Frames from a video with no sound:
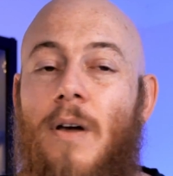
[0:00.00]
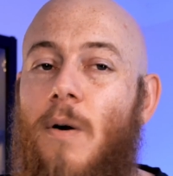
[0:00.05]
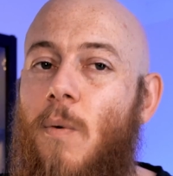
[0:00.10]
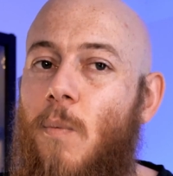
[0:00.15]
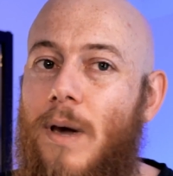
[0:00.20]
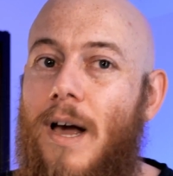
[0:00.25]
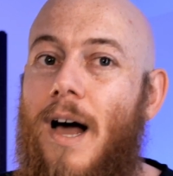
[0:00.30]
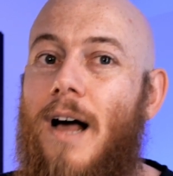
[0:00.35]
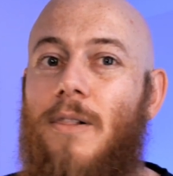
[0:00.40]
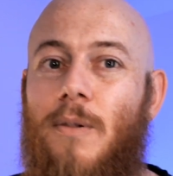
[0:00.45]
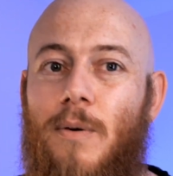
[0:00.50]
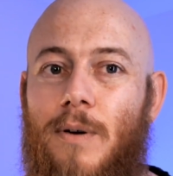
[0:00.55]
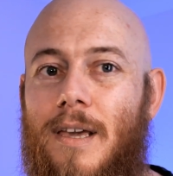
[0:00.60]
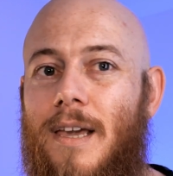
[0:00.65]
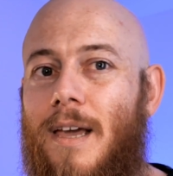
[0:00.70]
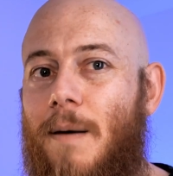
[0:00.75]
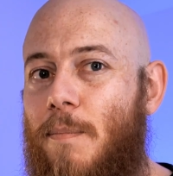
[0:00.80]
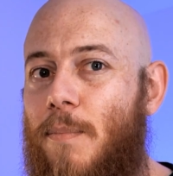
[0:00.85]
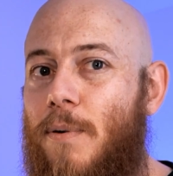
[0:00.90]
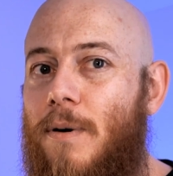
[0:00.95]
We are looking
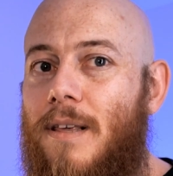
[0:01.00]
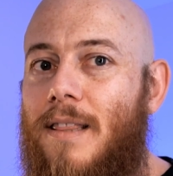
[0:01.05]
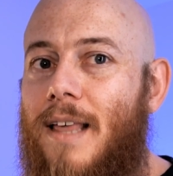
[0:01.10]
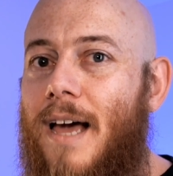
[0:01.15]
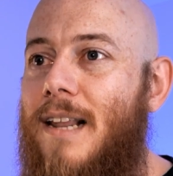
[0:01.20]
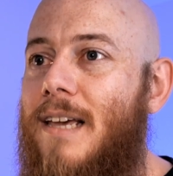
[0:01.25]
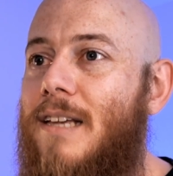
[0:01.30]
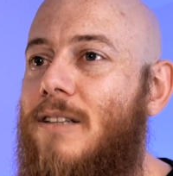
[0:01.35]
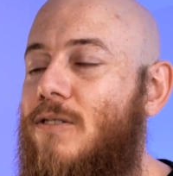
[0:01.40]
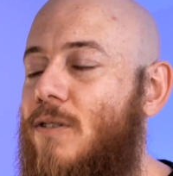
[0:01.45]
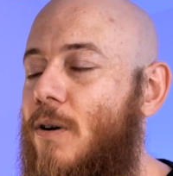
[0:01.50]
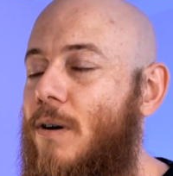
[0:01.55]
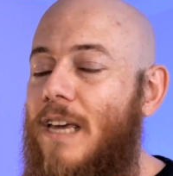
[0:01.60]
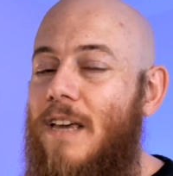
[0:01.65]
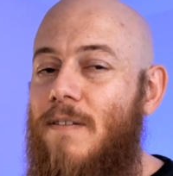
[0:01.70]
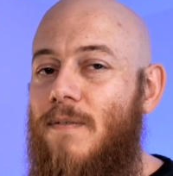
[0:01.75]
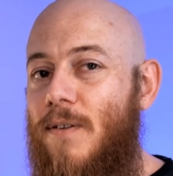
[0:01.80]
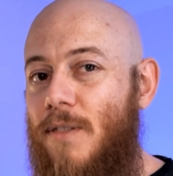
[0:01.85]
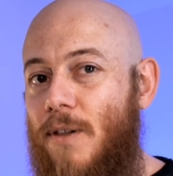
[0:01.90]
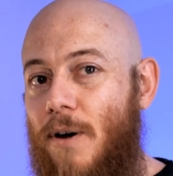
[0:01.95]
at putting that in. So
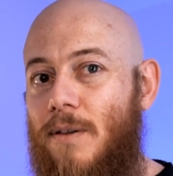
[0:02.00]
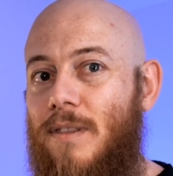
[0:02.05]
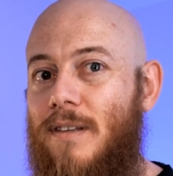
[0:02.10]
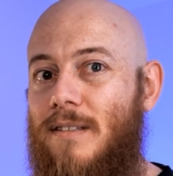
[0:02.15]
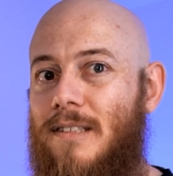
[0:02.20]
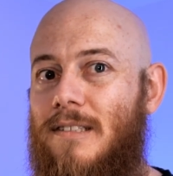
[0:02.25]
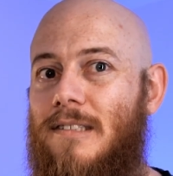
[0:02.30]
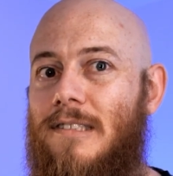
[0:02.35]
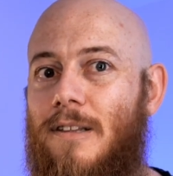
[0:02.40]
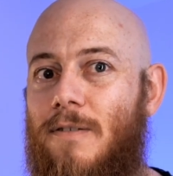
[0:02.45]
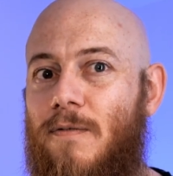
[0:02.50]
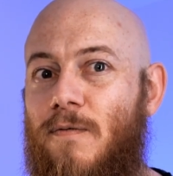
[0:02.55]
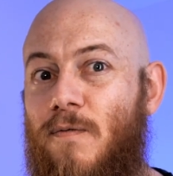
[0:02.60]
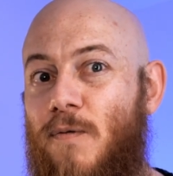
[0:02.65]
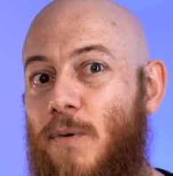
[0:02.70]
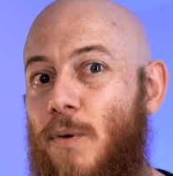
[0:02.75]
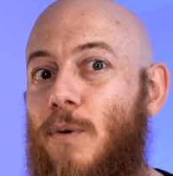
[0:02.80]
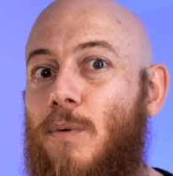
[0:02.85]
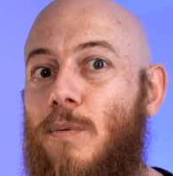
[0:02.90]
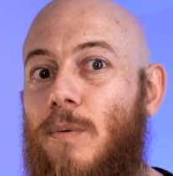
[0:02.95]
even though this is the
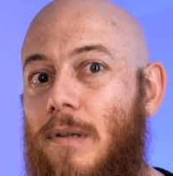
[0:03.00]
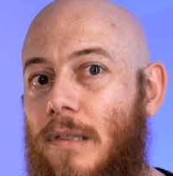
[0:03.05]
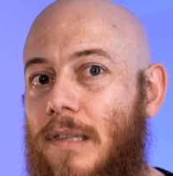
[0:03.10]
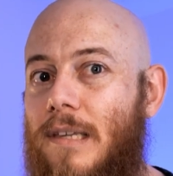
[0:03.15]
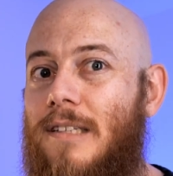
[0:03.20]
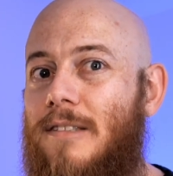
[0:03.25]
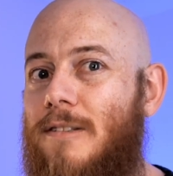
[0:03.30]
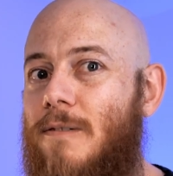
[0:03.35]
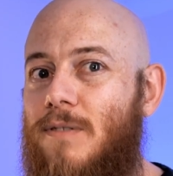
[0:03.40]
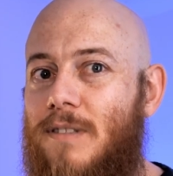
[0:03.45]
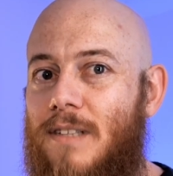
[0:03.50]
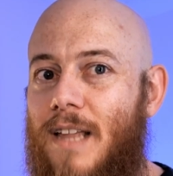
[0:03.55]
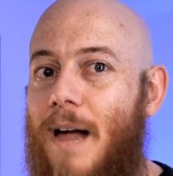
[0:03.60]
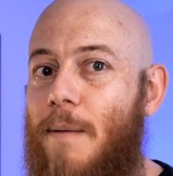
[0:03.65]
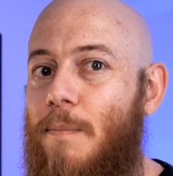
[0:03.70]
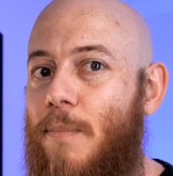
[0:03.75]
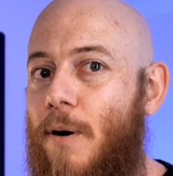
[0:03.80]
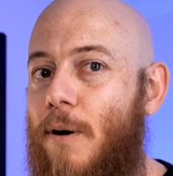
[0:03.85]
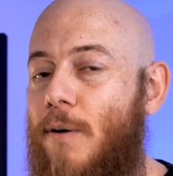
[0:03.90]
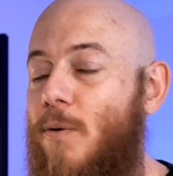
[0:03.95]
full release of
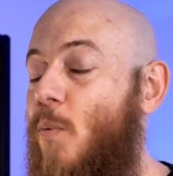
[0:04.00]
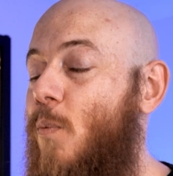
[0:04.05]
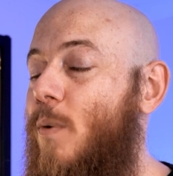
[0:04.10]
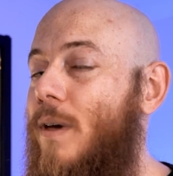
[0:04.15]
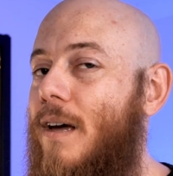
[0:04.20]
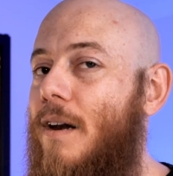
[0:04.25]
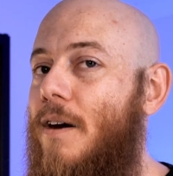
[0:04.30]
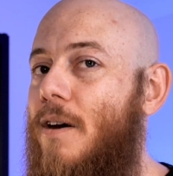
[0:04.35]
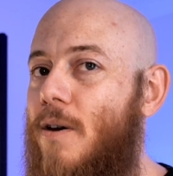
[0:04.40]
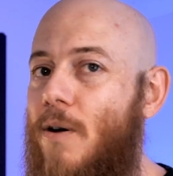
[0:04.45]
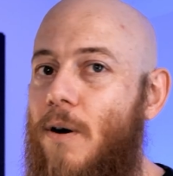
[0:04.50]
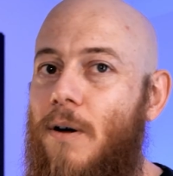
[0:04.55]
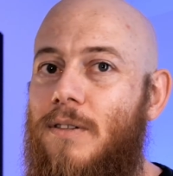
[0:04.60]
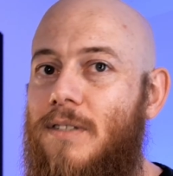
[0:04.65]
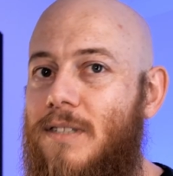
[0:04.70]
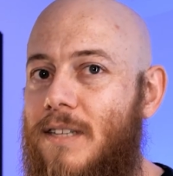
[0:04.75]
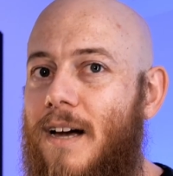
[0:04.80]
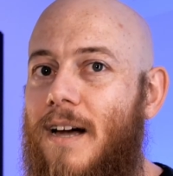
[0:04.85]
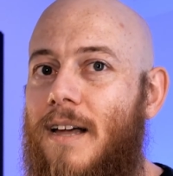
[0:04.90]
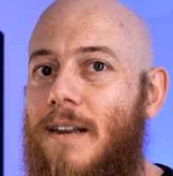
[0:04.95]
SnapPod, we are not
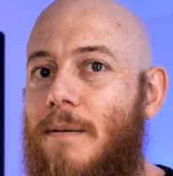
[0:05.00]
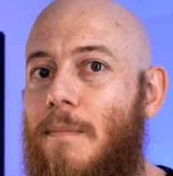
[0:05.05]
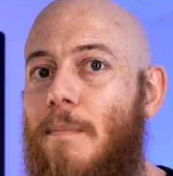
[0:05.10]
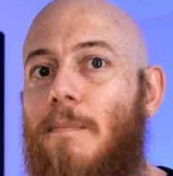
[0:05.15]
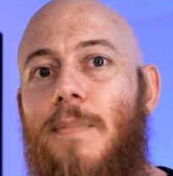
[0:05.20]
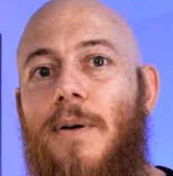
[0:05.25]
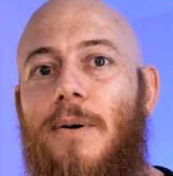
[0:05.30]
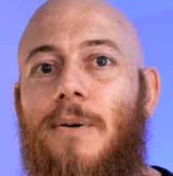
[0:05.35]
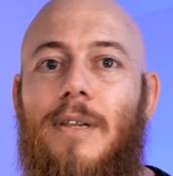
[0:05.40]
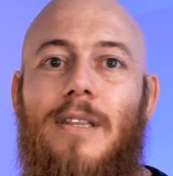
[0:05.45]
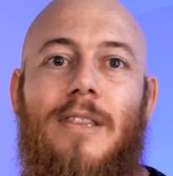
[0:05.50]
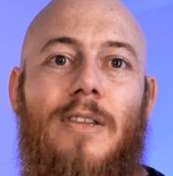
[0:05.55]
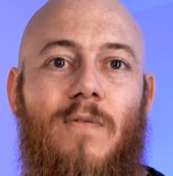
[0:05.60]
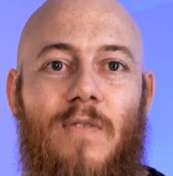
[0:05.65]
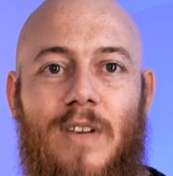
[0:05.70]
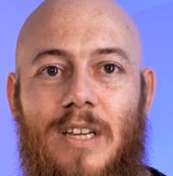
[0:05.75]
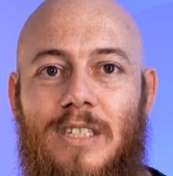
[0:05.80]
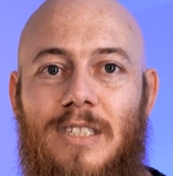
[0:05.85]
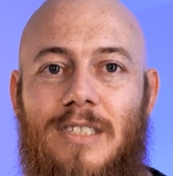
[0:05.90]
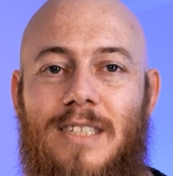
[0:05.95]
done building the
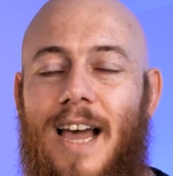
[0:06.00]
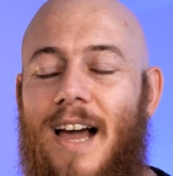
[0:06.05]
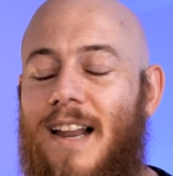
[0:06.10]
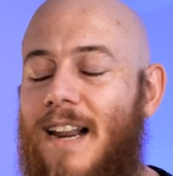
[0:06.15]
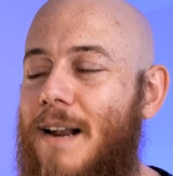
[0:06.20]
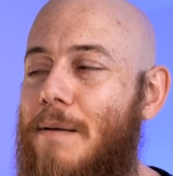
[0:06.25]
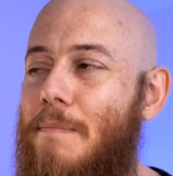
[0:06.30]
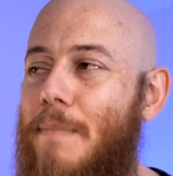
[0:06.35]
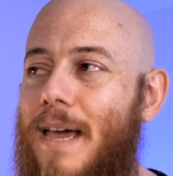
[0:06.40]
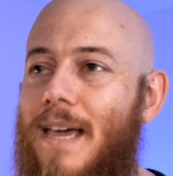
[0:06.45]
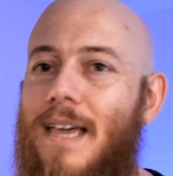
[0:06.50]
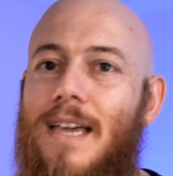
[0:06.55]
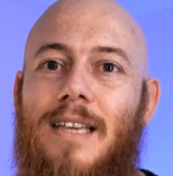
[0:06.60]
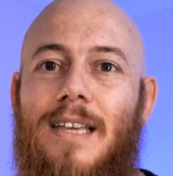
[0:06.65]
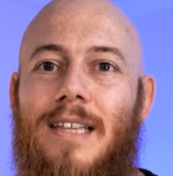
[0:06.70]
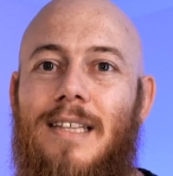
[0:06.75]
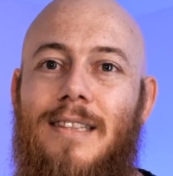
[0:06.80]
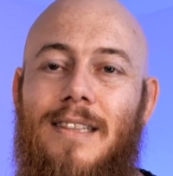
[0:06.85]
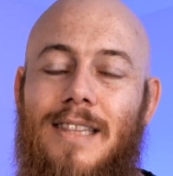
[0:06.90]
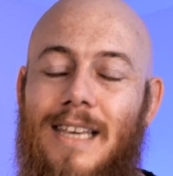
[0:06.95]
features out and making
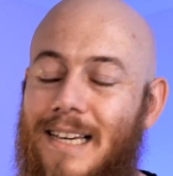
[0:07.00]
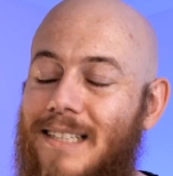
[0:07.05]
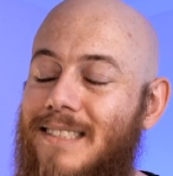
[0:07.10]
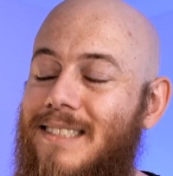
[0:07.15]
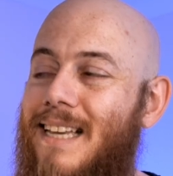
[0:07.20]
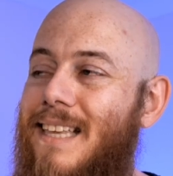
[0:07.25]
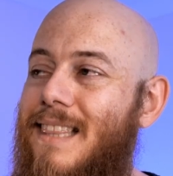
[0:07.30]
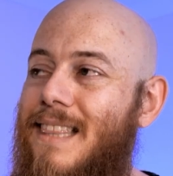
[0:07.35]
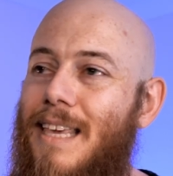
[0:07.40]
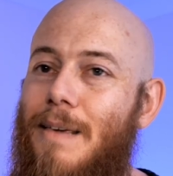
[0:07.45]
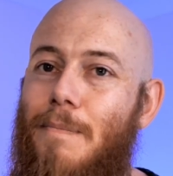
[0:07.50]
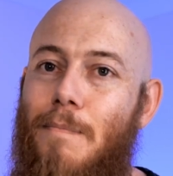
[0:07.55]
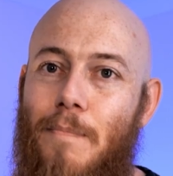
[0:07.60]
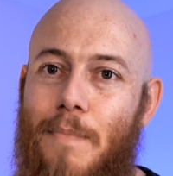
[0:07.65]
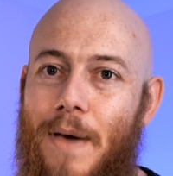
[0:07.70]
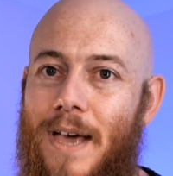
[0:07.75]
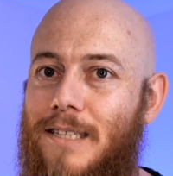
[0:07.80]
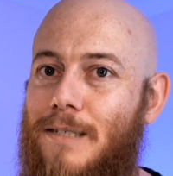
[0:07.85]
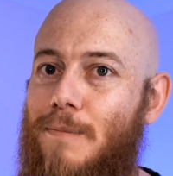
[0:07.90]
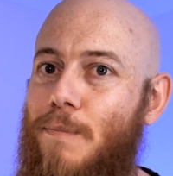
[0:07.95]
it this the
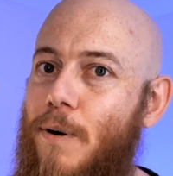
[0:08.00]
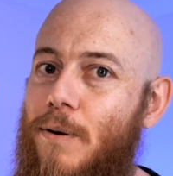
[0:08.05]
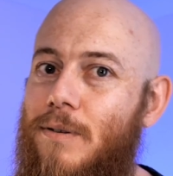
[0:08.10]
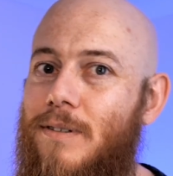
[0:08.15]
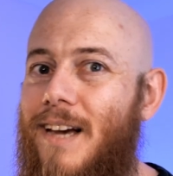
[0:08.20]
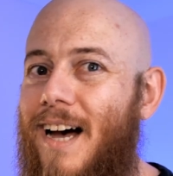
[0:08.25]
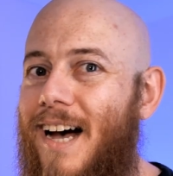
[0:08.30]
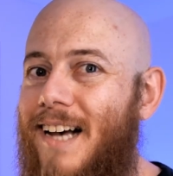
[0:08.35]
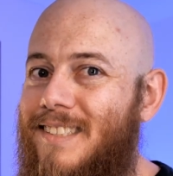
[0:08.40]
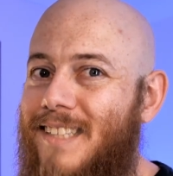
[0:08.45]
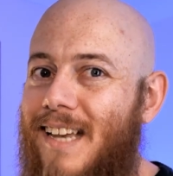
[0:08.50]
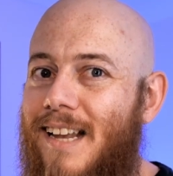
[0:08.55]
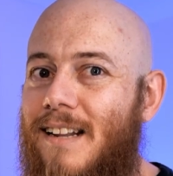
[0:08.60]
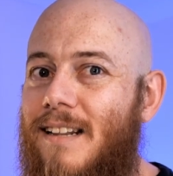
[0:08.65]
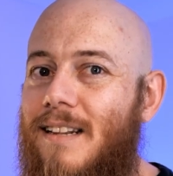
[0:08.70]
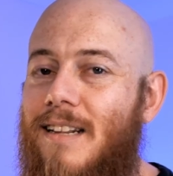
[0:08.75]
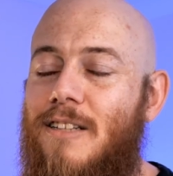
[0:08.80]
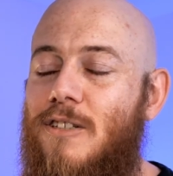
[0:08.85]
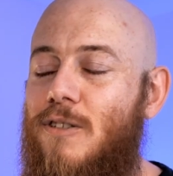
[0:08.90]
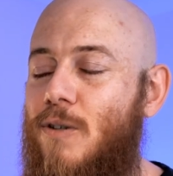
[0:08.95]
best podcast
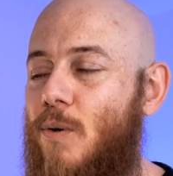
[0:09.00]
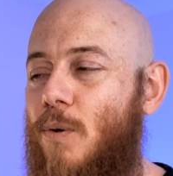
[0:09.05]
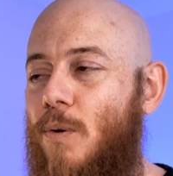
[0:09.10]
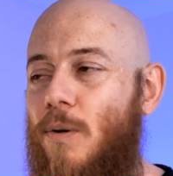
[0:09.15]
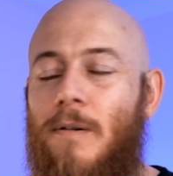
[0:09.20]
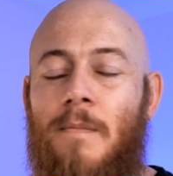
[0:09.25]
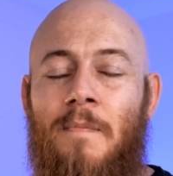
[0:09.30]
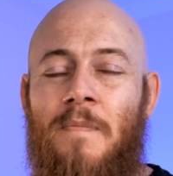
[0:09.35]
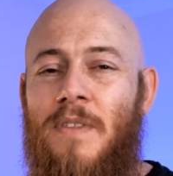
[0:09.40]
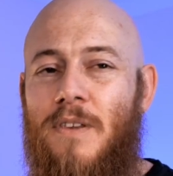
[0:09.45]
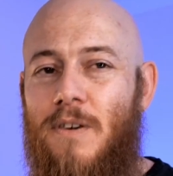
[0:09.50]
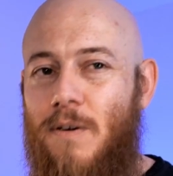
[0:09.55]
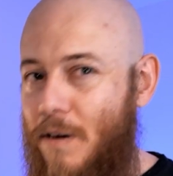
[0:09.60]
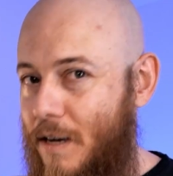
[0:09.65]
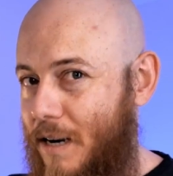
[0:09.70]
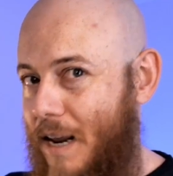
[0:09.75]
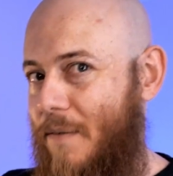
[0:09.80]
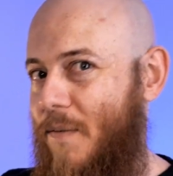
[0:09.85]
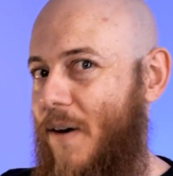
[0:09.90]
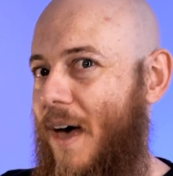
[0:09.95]
editing tool you
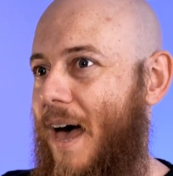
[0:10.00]
can ever